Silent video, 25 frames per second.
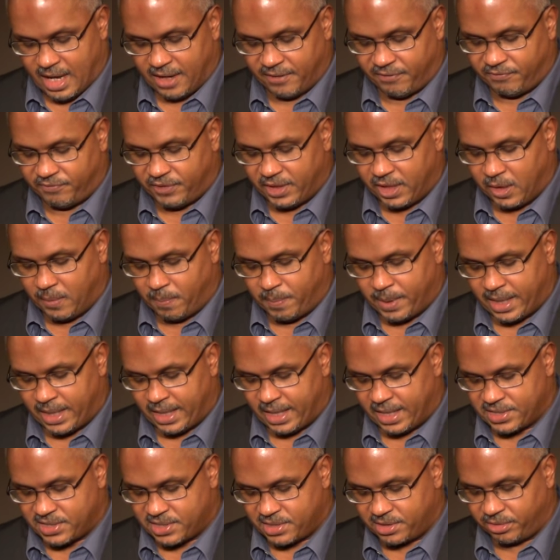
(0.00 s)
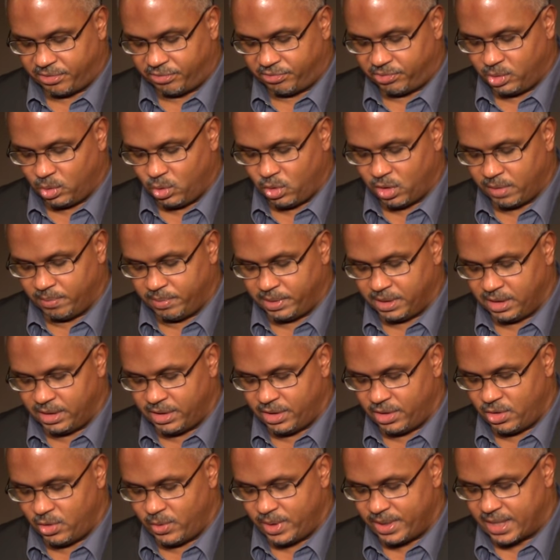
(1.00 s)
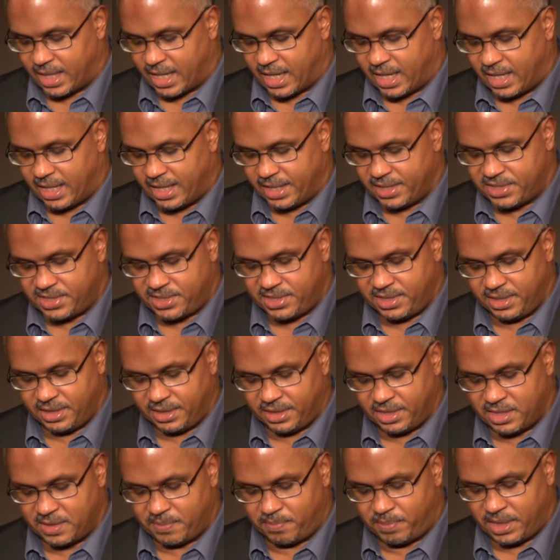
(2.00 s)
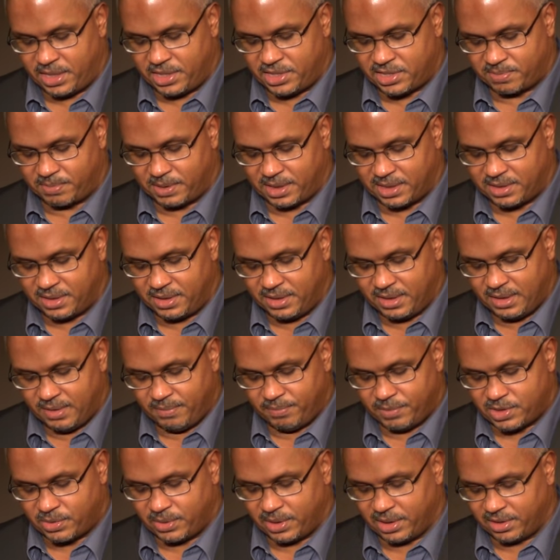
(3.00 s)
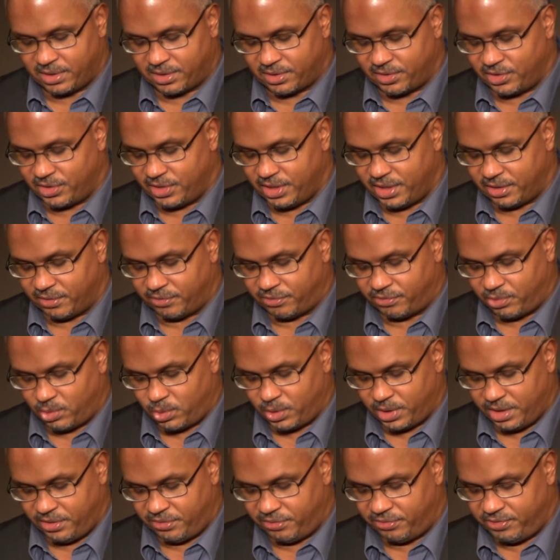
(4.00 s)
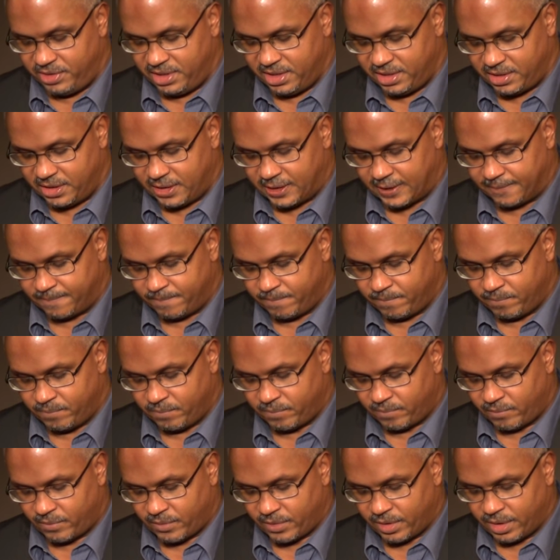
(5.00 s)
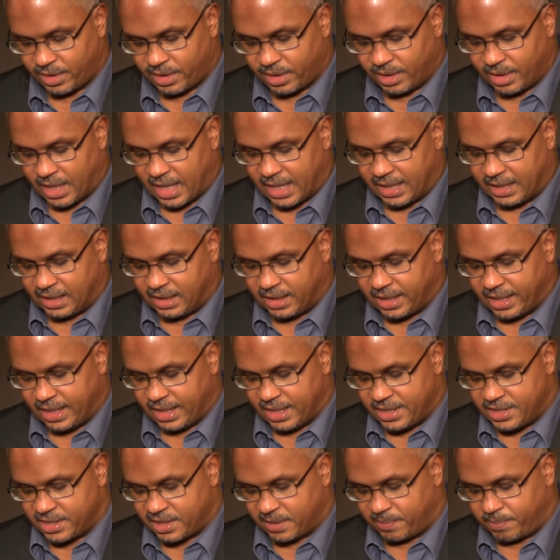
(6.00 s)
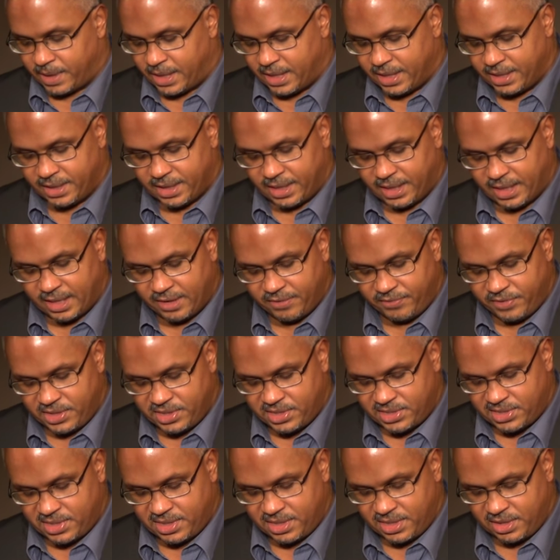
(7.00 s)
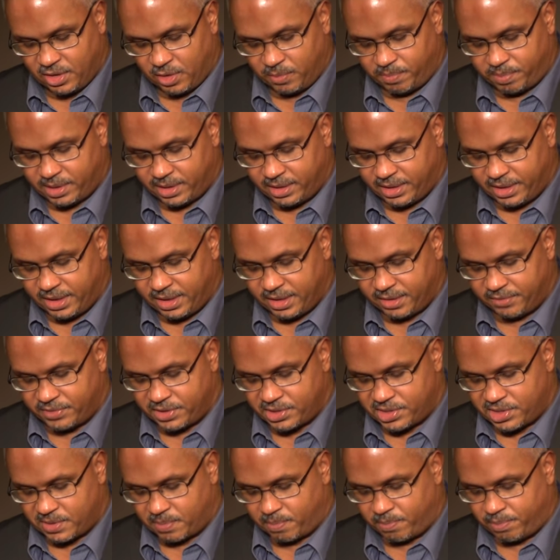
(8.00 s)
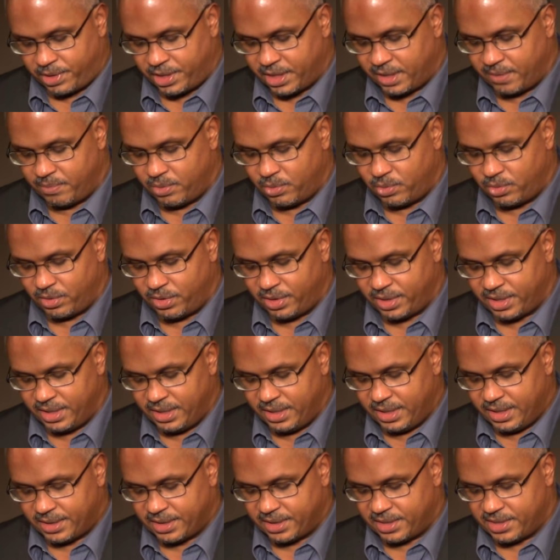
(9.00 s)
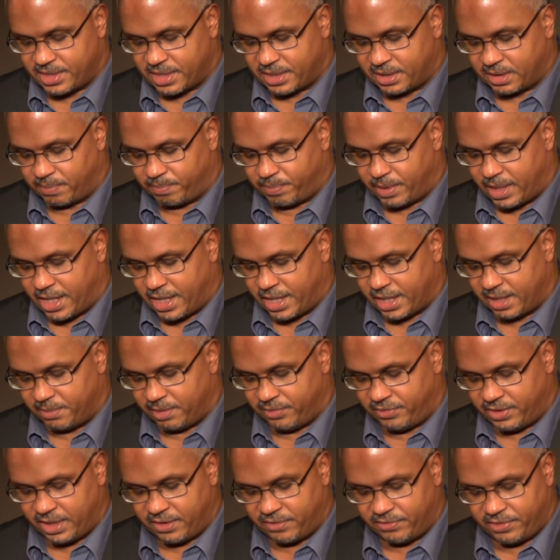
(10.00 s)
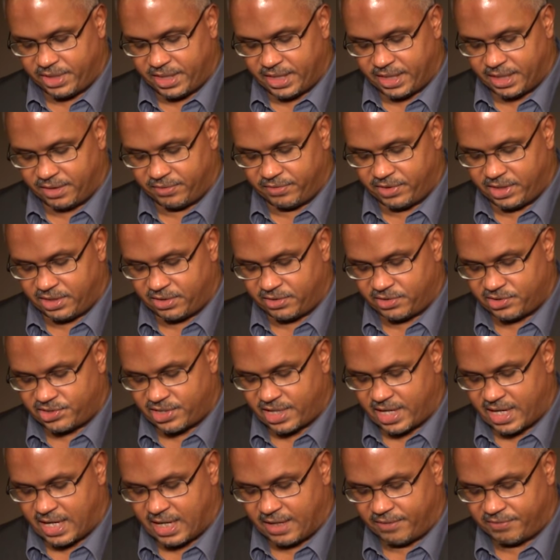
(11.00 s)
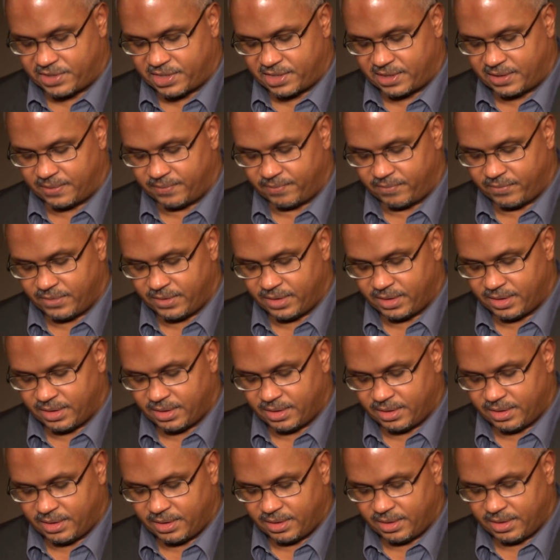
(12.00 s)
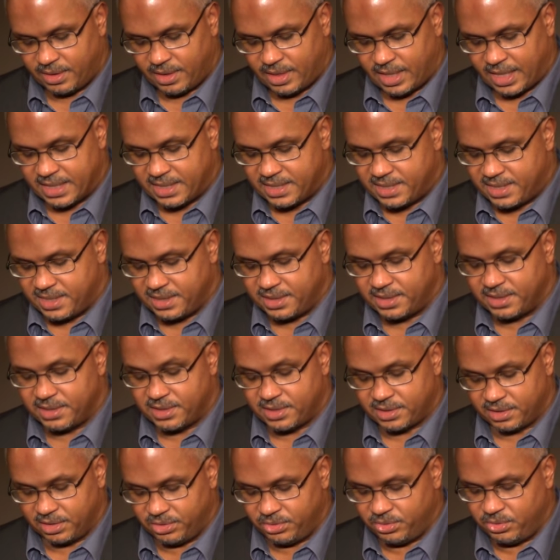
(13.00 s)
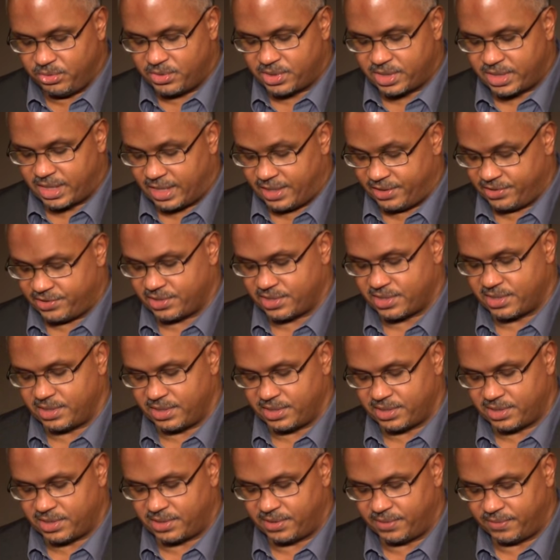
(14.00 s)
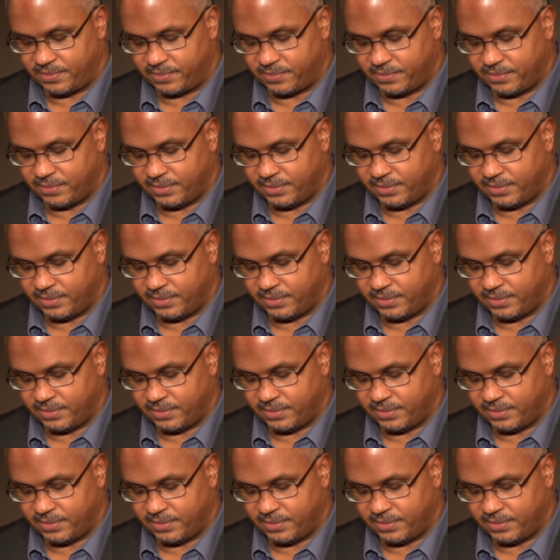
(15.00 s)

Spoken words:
I fell past the floor below in the high-ceilinged basement between 30 and 40 feet. I landed upon the heavy steel plate of the springboard that is at the bottom of every elevator shaft. I didn't lose consciousness.